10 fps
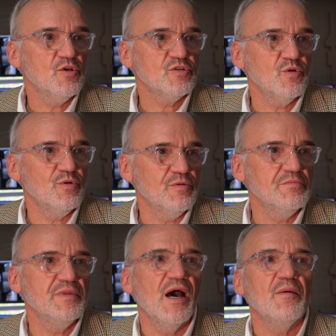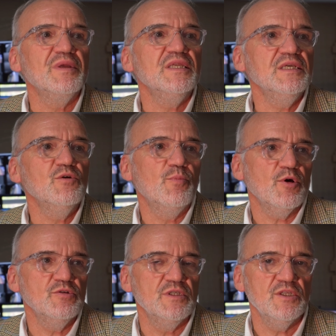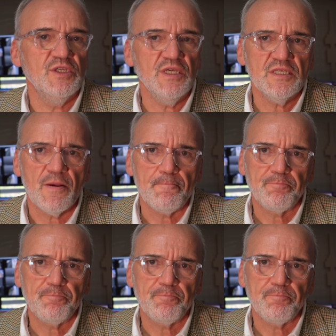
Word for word: So there are many opportunities.